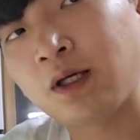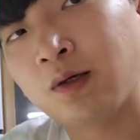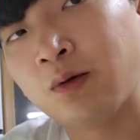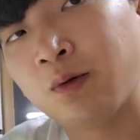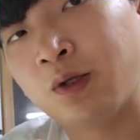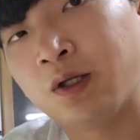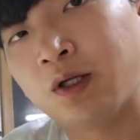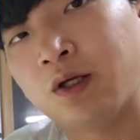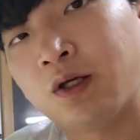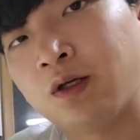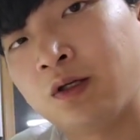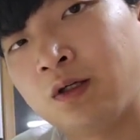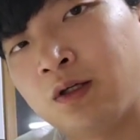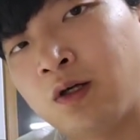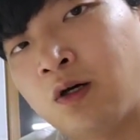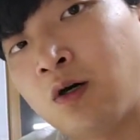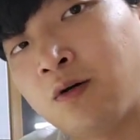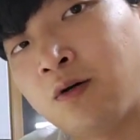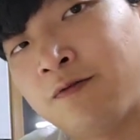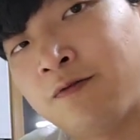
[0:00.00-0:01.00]
when they
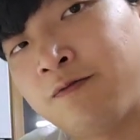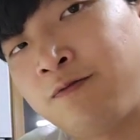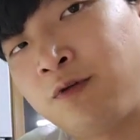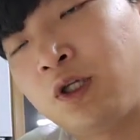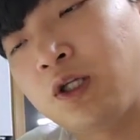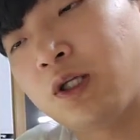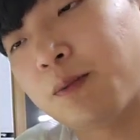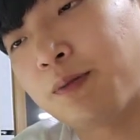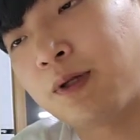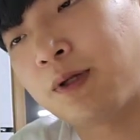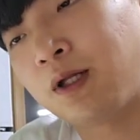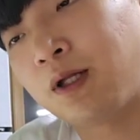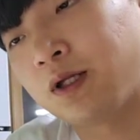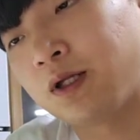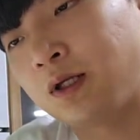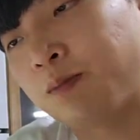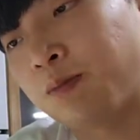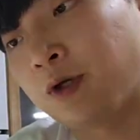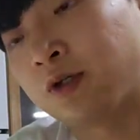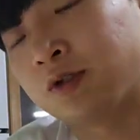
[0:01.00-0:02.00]
are fully
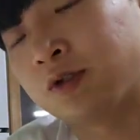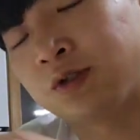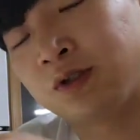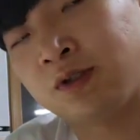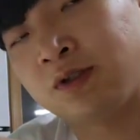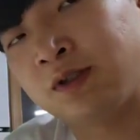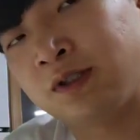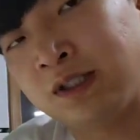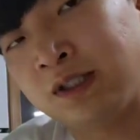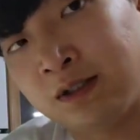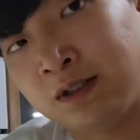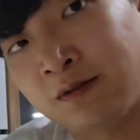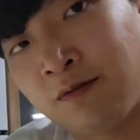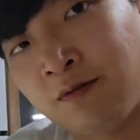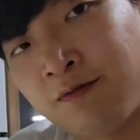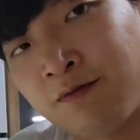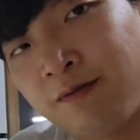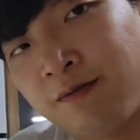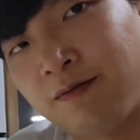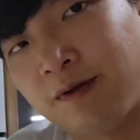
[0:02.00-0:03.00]
depleted because it is
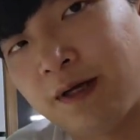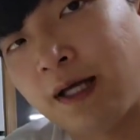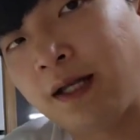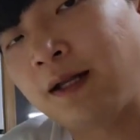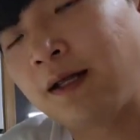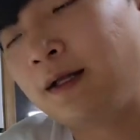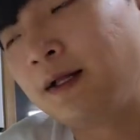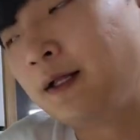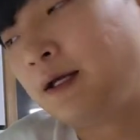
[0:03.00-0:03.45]
FinFET,